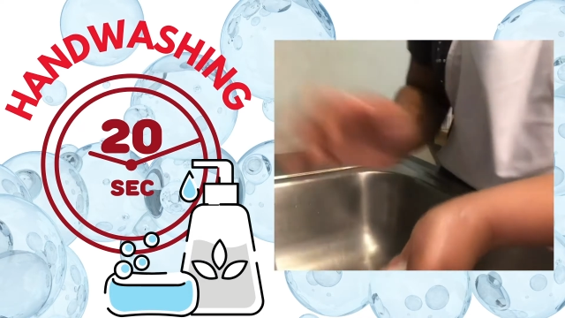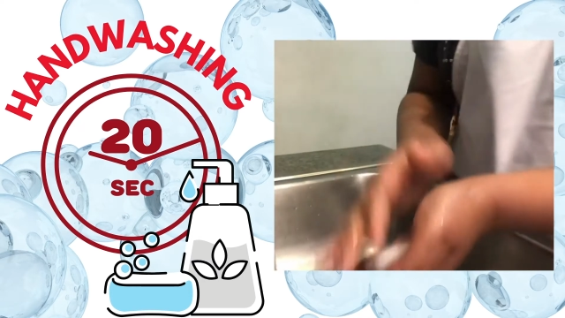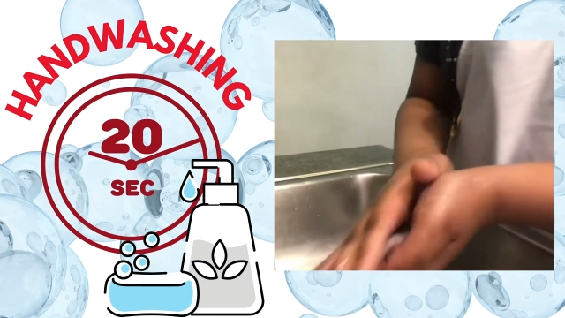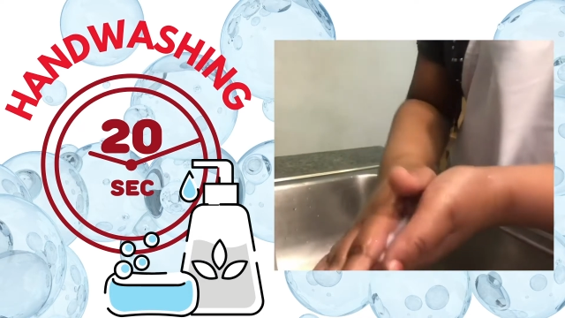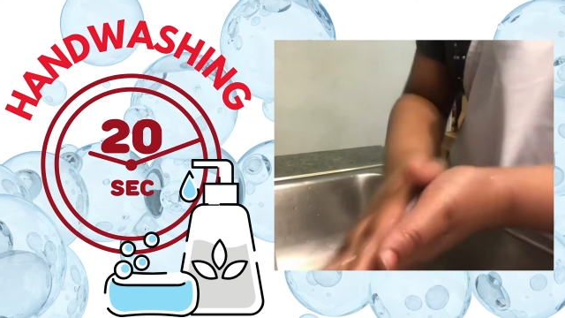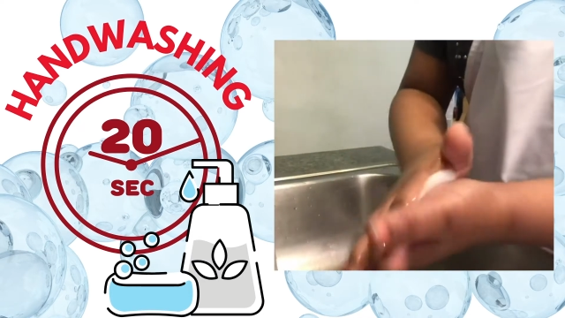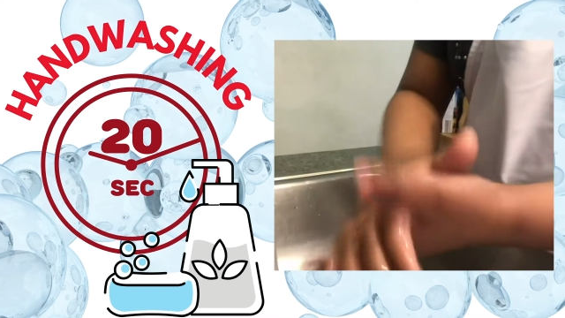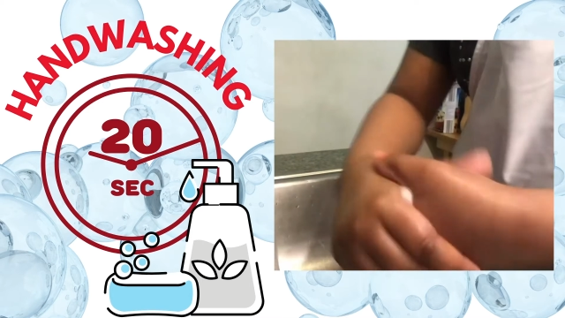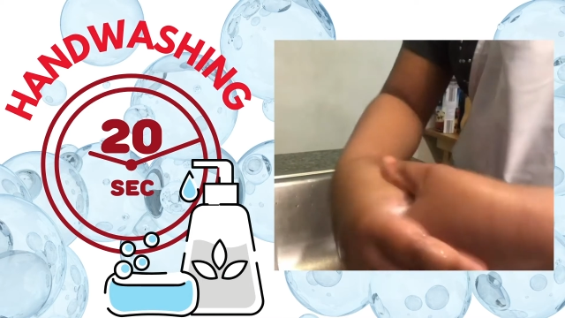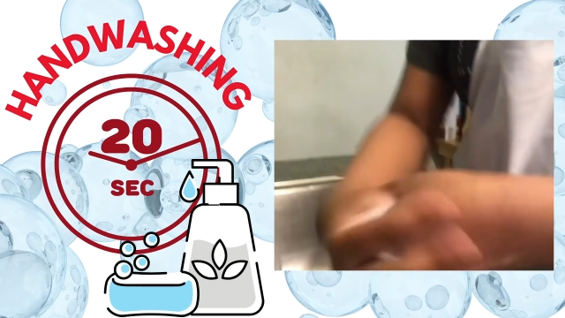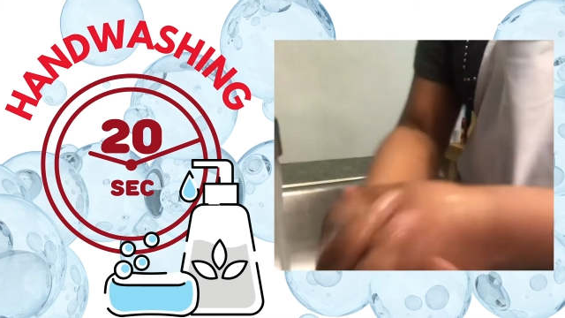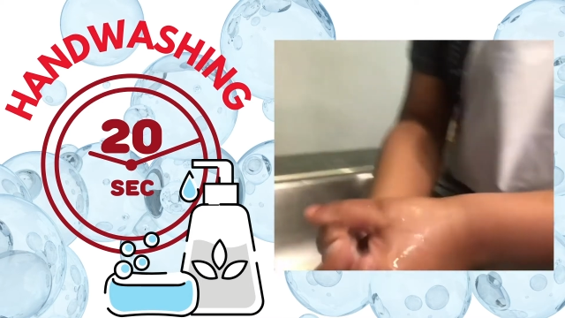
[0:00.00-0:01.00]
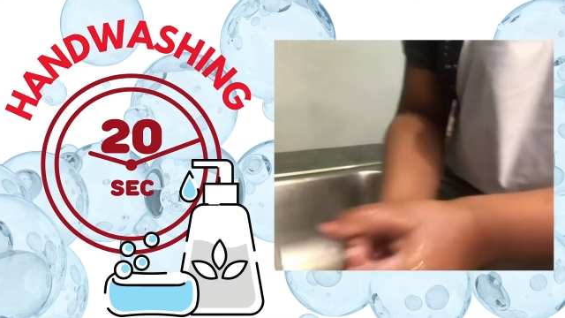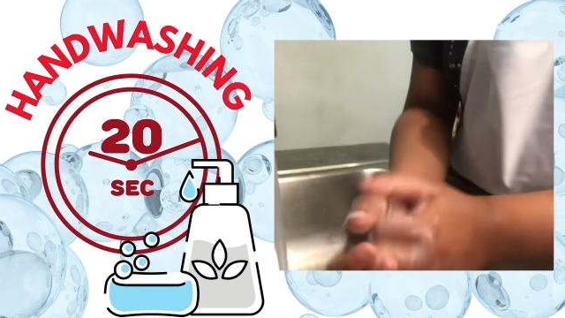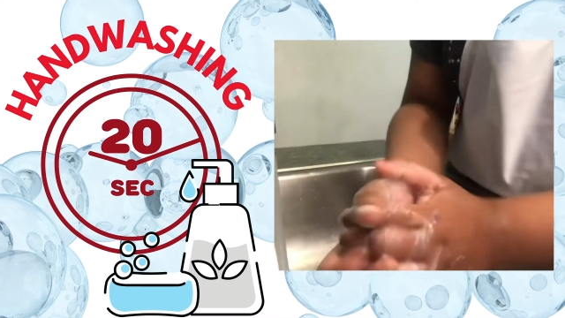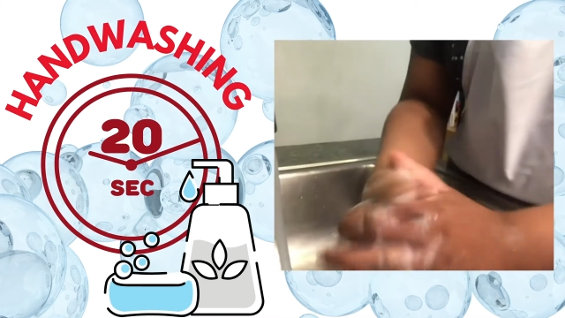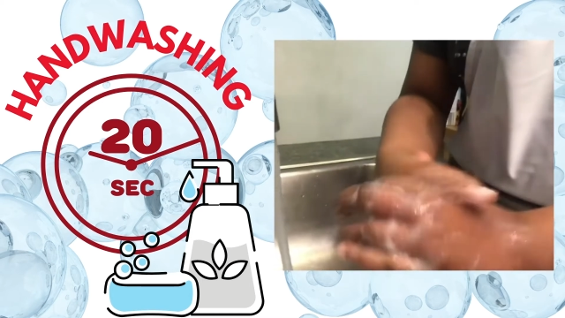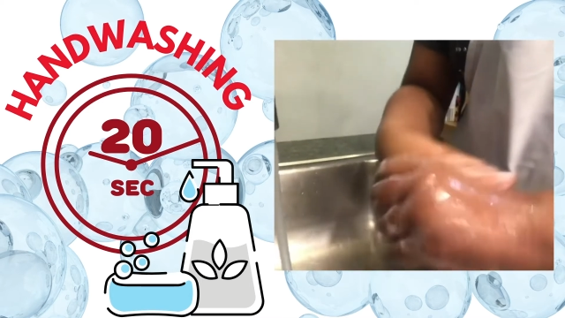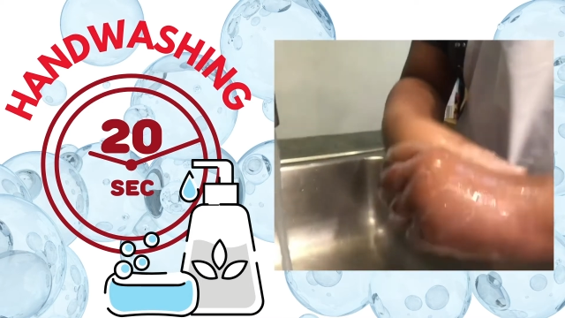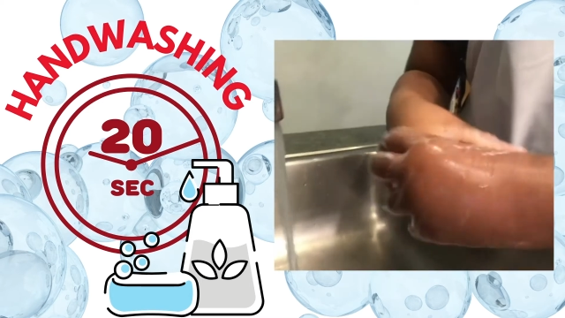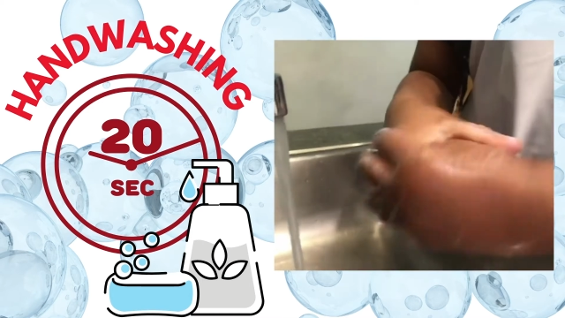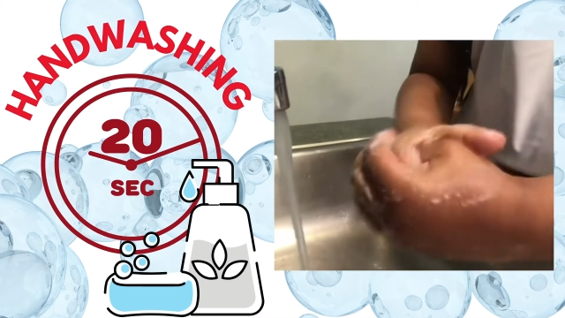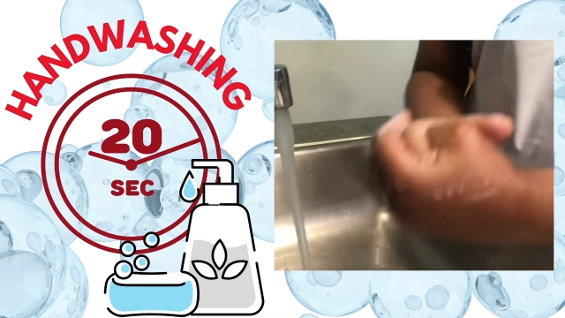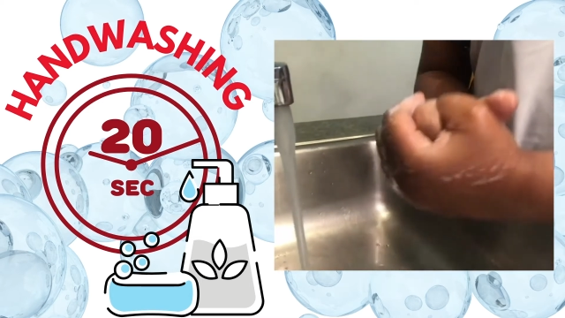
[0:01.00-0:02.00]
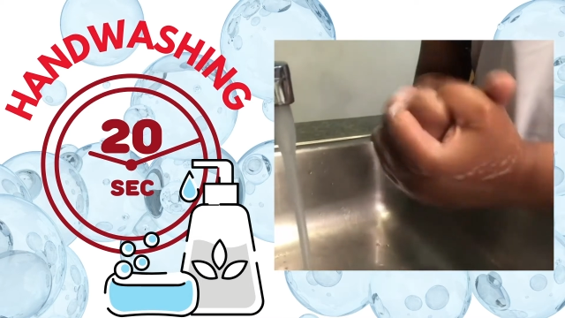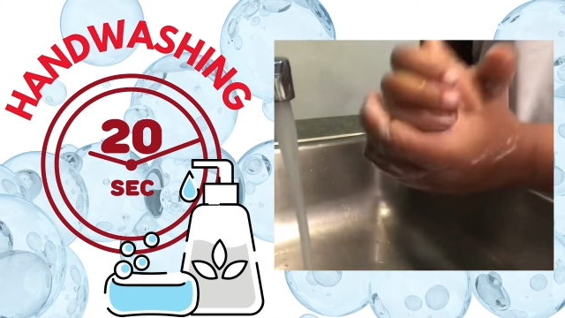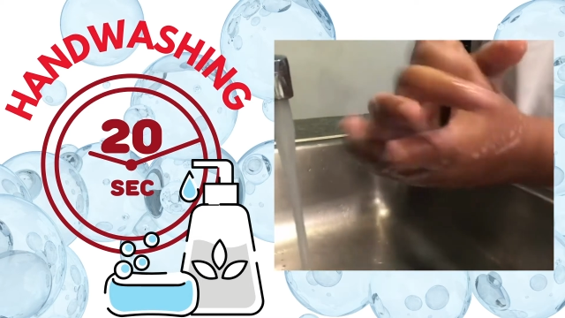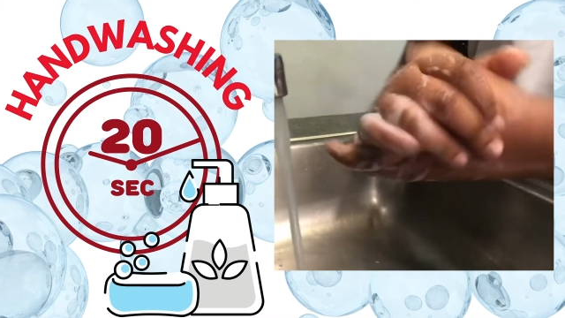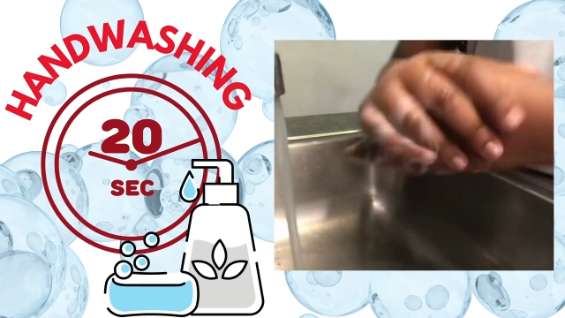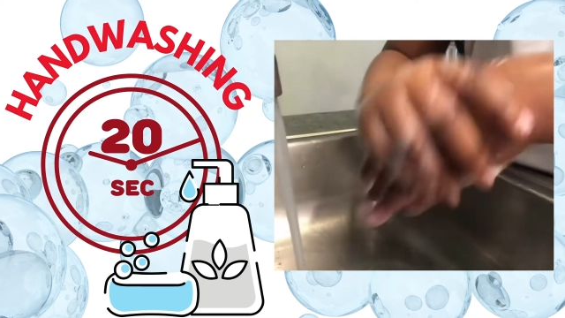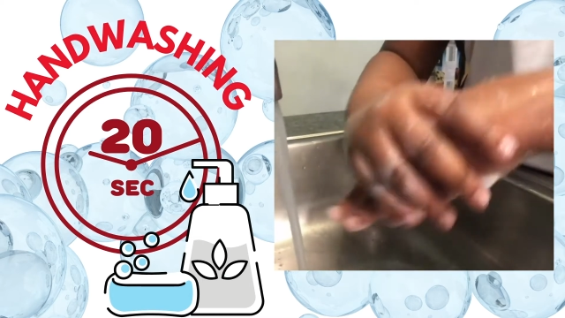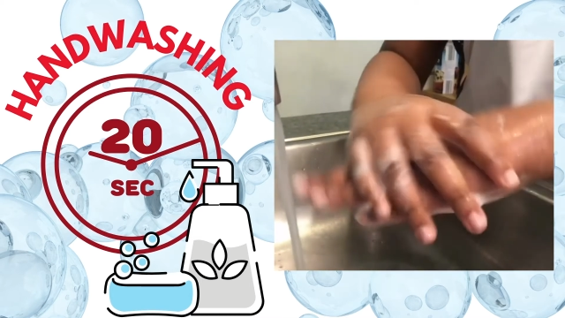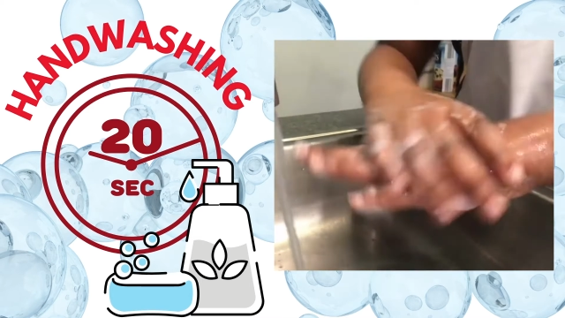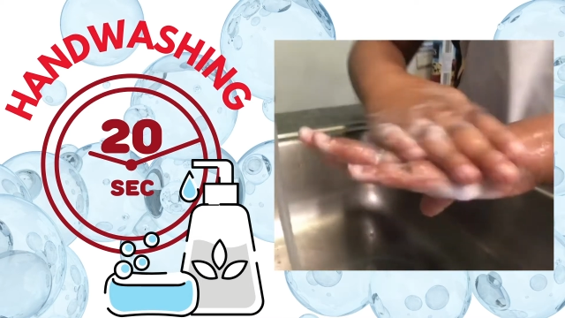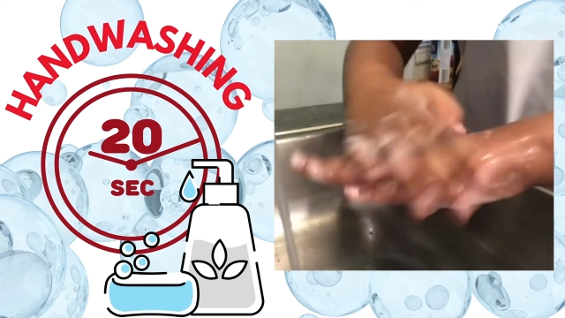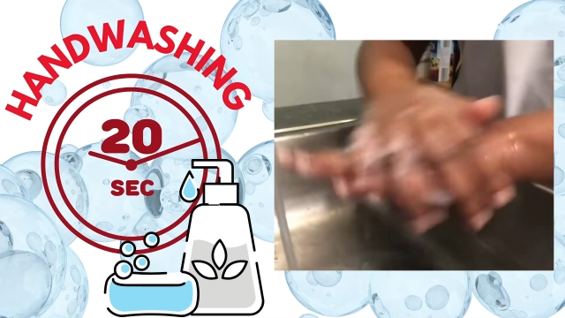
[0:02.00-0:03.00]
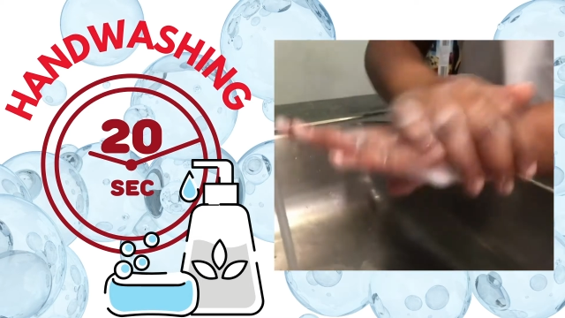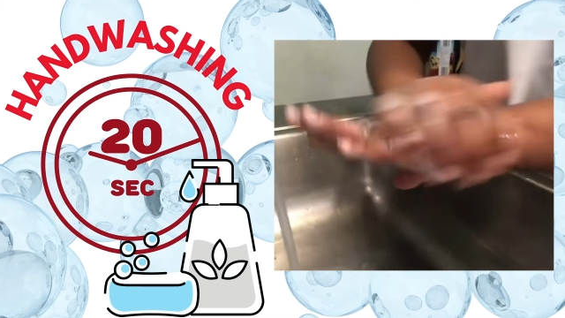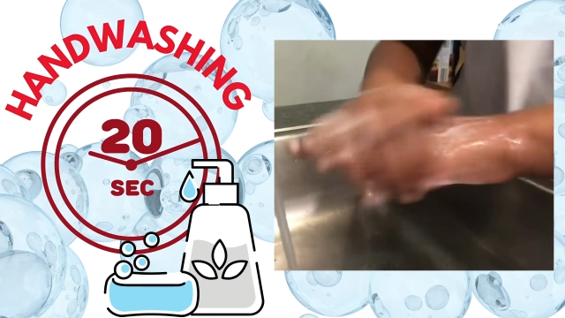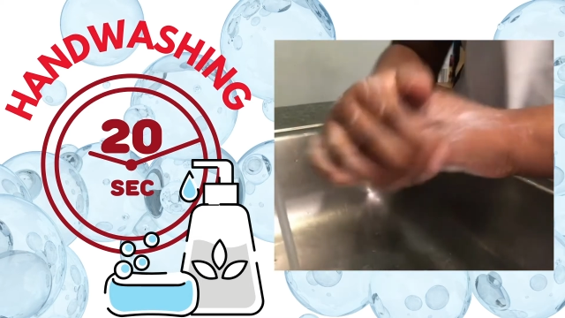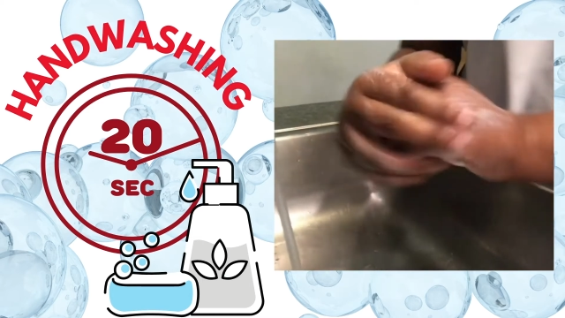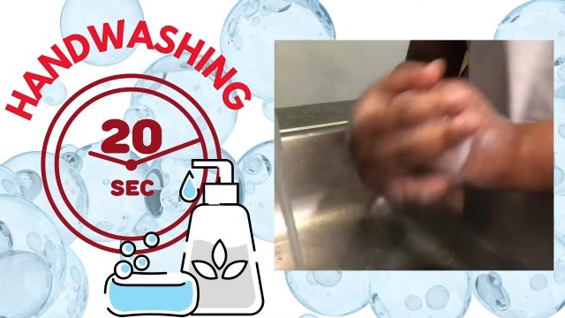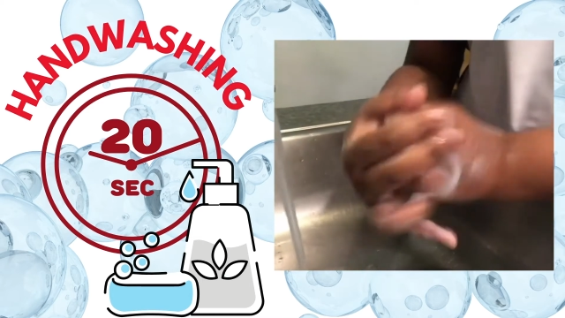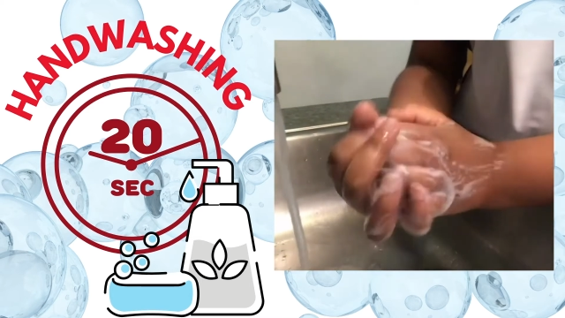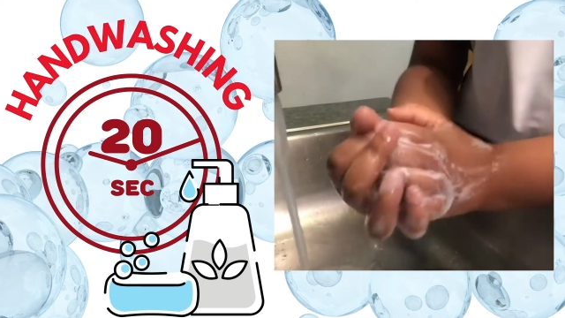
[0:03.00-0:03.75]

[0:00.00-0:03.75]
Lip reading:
(no speaker visible)